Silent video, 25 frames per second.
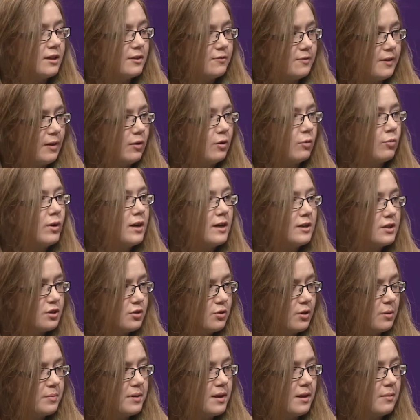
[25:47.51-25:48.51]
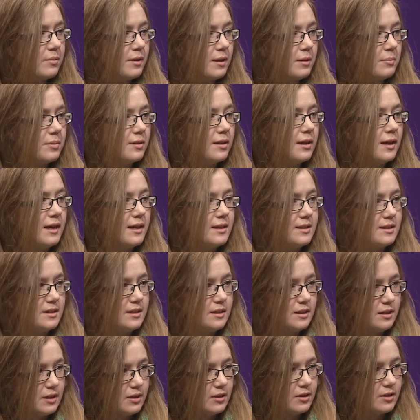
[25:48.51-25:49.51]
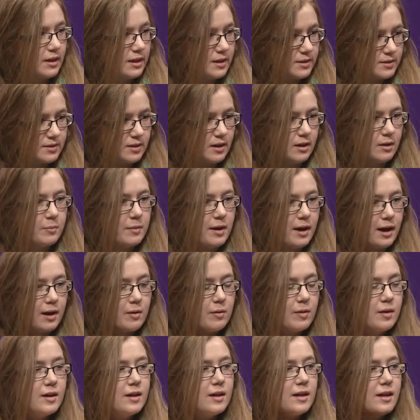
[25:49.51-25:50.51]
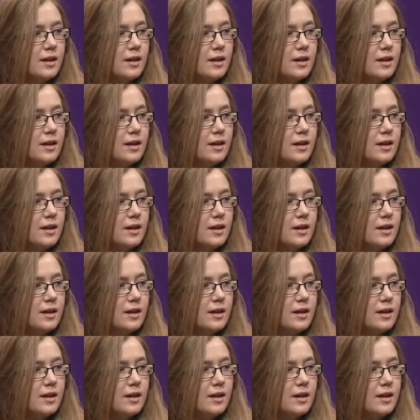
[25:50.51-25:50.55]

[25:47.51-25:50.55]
If I went into a public place, you know, and I saw him, how,